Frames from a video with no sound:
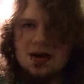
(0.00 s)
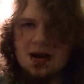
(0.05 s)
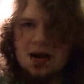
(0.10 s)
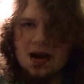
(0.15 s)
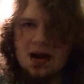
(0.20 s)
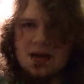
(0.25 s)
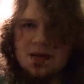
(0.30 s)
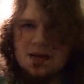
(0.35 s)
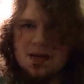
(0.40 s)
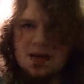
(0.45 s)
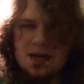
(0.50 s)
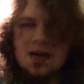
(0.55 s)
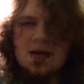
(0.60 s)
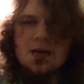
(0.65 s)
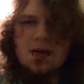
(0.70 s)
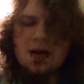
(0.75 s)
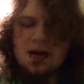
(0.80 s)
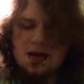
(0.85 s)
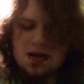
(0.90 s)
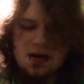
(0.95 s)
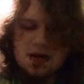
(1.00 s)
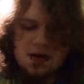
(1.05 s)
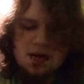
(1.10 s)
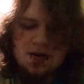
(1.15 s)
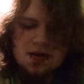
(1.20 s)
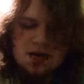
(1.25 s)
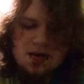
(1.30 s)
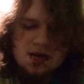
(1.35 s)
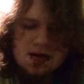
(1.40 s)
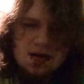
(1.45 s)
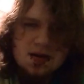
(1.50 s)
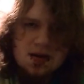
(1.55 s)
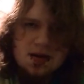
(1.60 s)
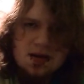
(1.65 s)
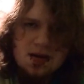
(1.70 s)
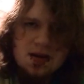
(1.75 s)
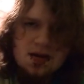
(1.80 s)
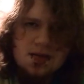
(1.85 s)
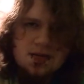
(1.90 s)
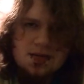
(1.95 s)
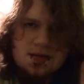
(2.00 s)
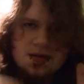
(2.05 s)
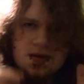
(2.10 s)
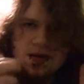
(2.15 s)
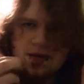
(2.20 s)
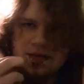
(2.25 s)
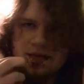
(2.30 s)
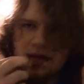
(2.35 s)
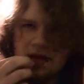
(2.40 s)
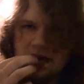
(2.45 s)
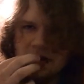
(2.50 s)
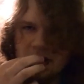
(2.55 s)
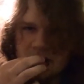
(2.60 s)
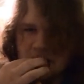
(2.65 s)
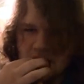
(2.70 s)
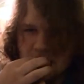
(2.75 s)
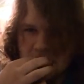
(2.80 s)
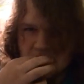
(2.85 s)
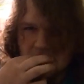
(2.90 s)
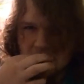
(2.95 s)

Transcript: I can't even think right now. Because I'm so fucking...